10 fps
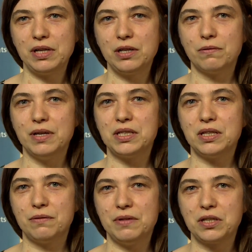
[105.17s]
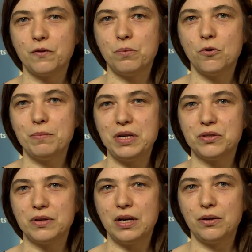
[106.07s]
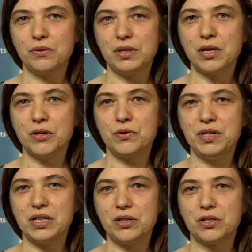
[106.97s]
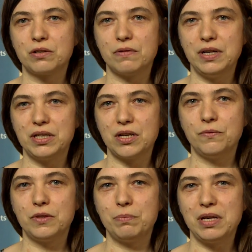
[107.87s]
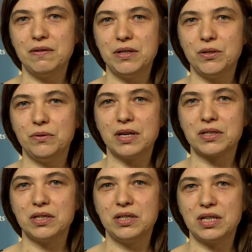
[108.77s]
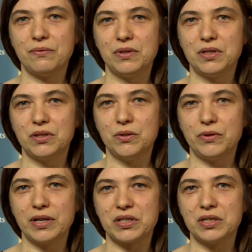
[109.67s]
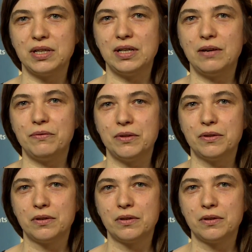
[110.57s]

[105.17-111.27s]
increase in the risk of poor mental health in countries such as Greece over the period 2007 to 2011.